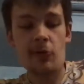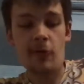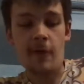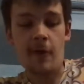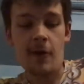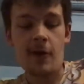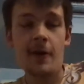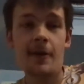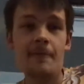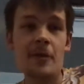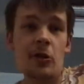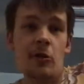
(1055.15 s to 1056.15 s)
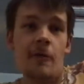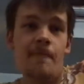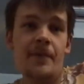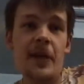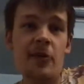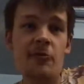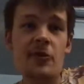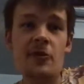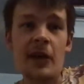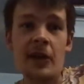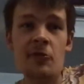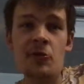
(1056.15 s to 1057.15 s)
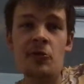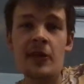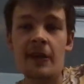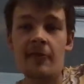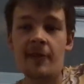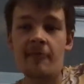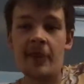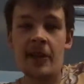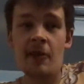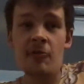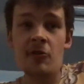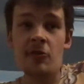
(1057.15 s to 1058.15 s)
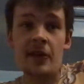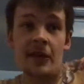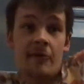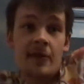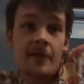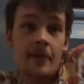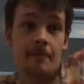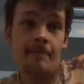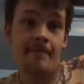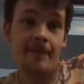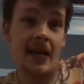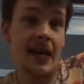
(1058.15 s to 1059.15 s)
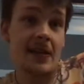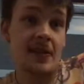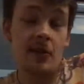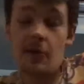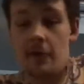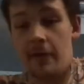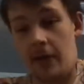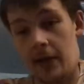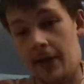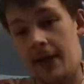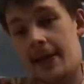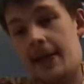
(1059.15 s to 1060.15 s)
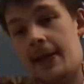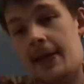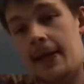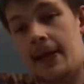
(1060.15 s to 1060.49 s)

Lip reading: So how are you going to get rid of him? That's another thing.